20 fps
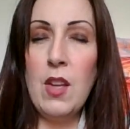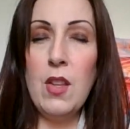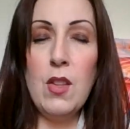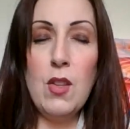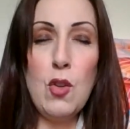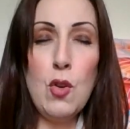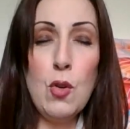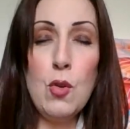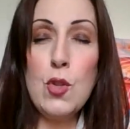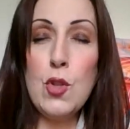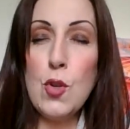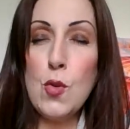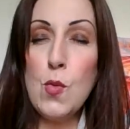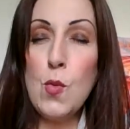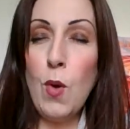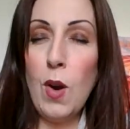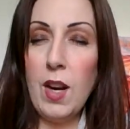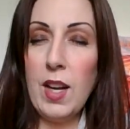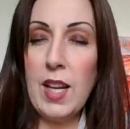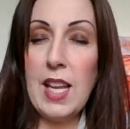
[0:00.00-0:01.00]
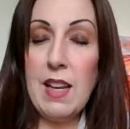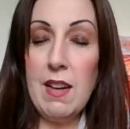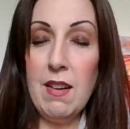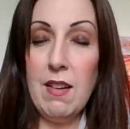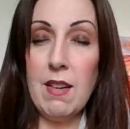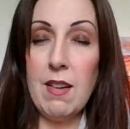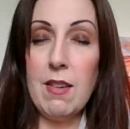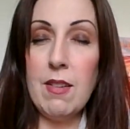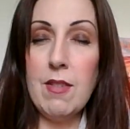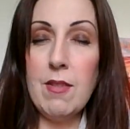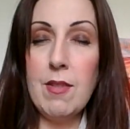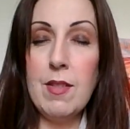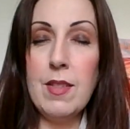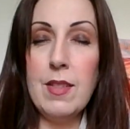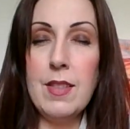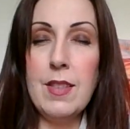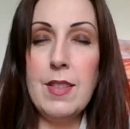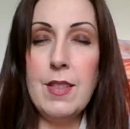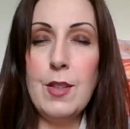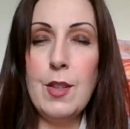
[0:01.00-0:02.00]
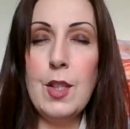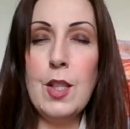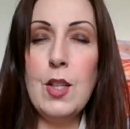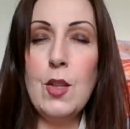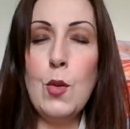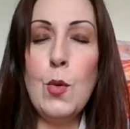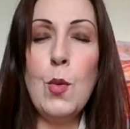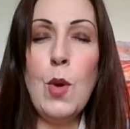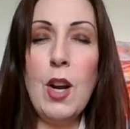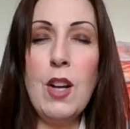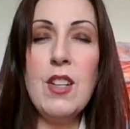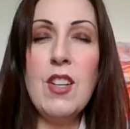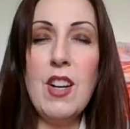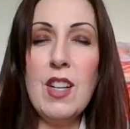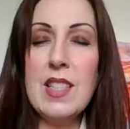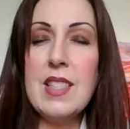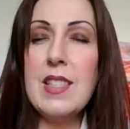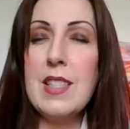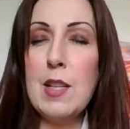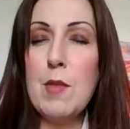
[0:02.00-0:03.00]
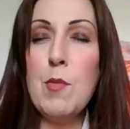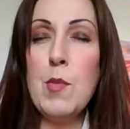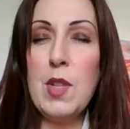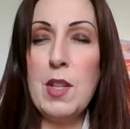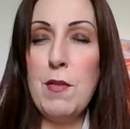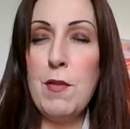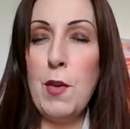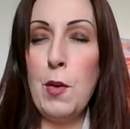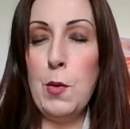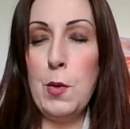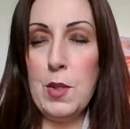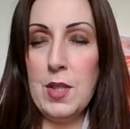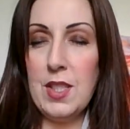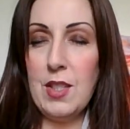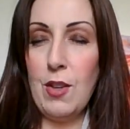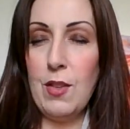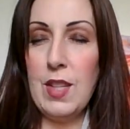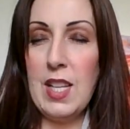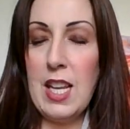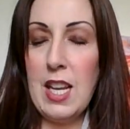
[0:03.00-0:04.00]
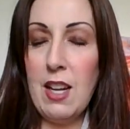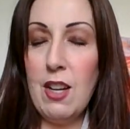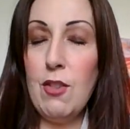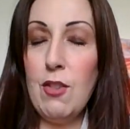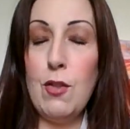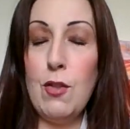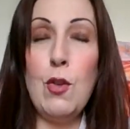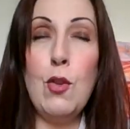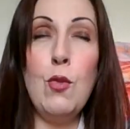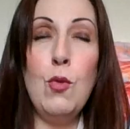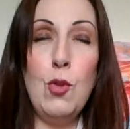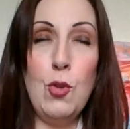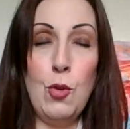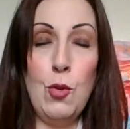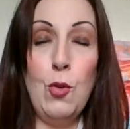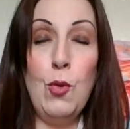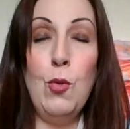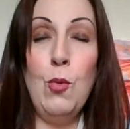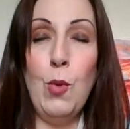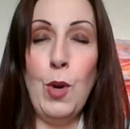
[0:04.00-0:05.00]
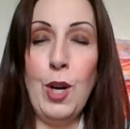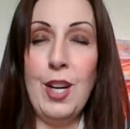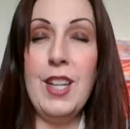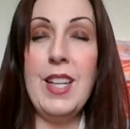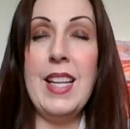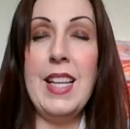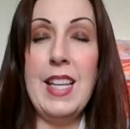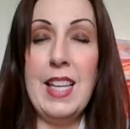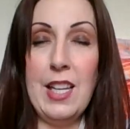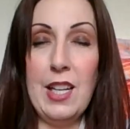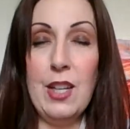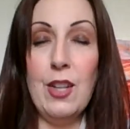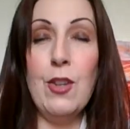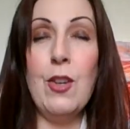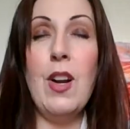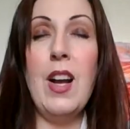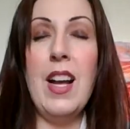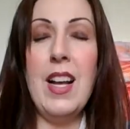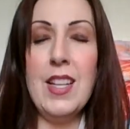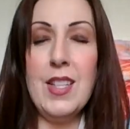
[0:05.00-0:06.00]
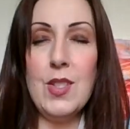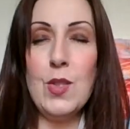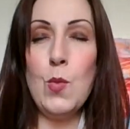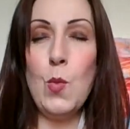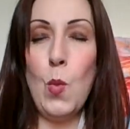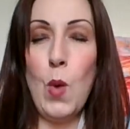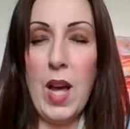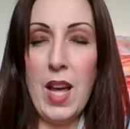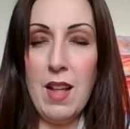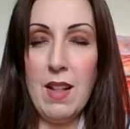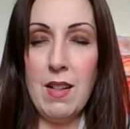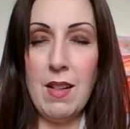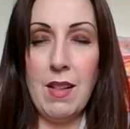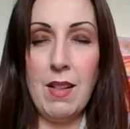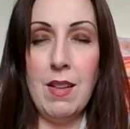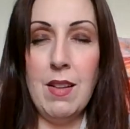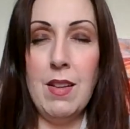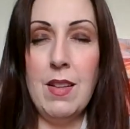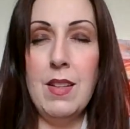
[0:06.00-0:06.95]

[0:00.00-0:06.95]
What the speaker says: You do work here. You are not simply focused on the earth. You do work here as well.